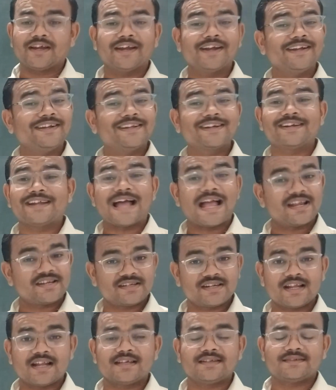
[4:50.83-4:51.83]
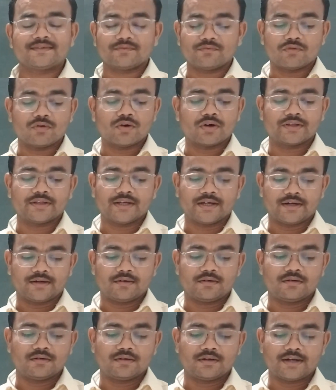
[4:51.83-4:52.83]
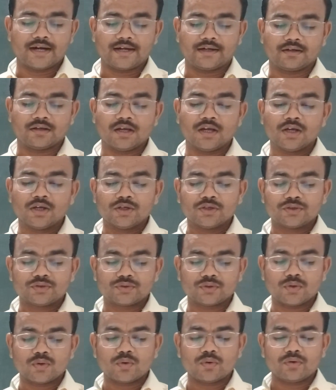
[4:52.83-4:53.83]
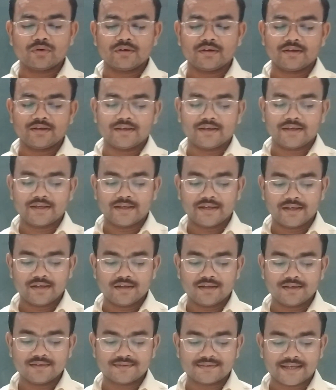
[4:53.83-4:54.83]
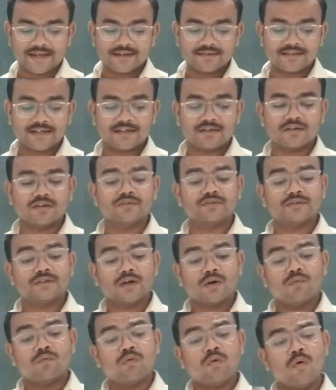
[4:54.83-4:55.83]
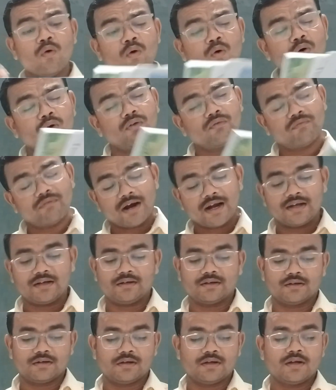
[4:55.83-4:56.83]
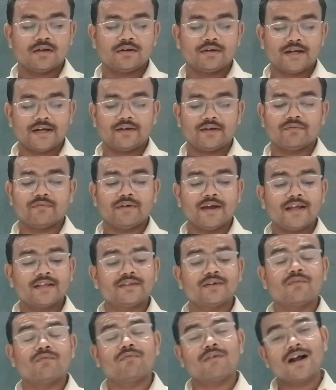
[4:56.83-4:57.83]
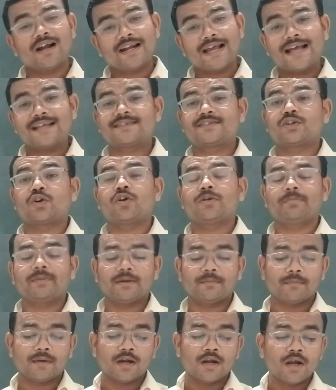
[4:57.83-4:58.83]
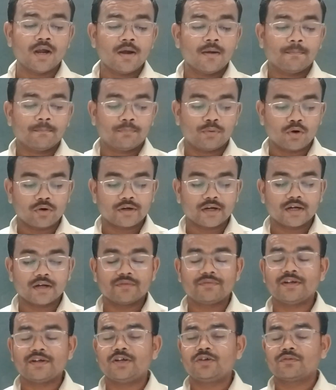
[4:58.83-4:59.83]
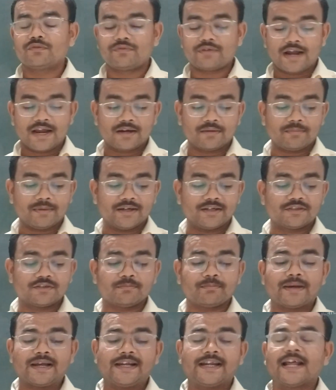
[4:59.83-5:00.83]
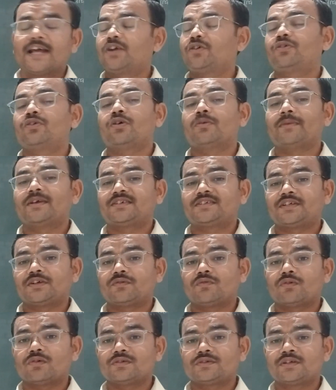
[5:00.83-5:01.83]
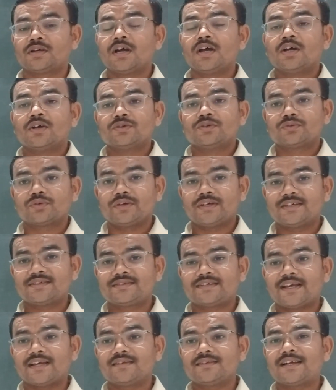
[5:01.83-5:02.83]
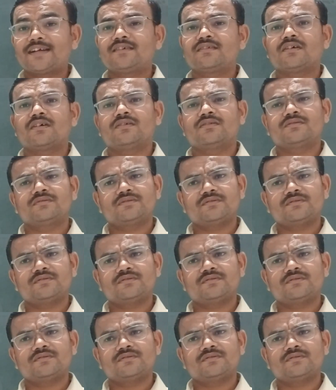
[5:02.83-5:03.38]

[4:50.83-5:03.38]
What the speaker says: internationalism over there, right? So he is saying that the whole world, right, where the world has not been broken up into fragments by narrow domestic wars. So he is saying that